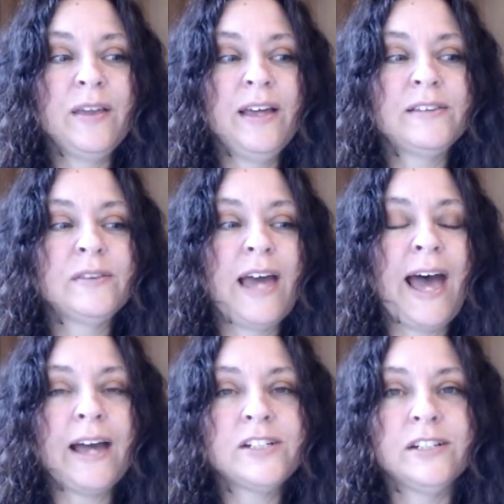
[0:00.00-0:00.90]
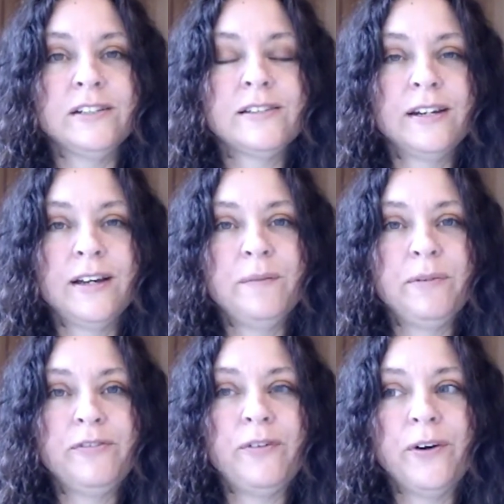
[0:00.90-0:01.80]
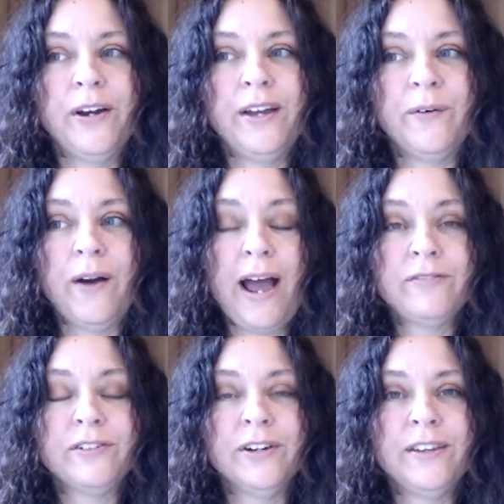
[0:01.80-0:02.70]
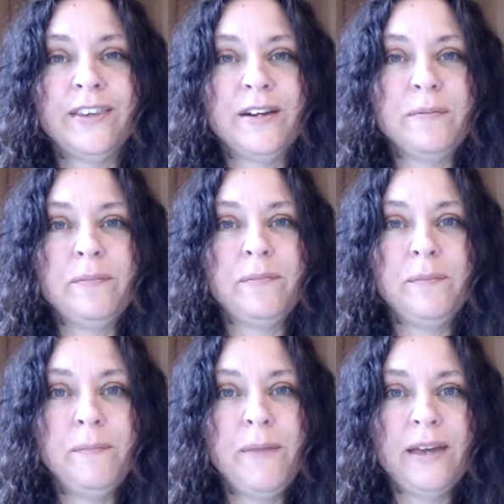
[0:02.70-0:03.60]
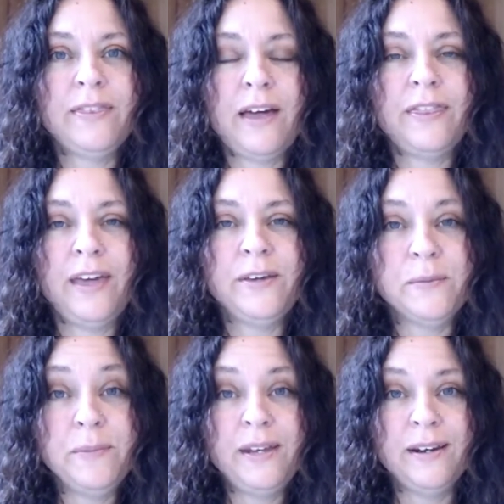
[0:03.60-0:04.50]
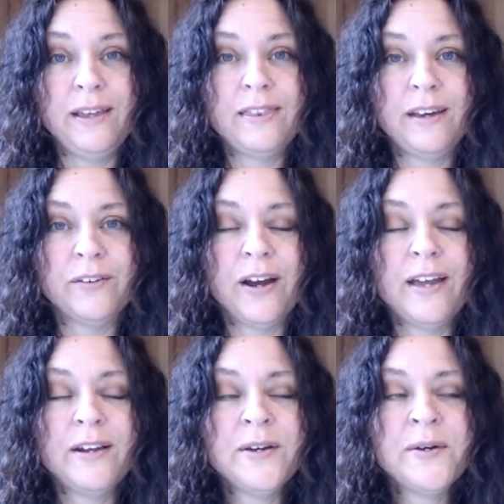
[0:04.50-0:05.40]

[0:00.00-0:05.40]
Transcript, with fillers: It's the actions that come before it or after it that make that thank you mean anything, right?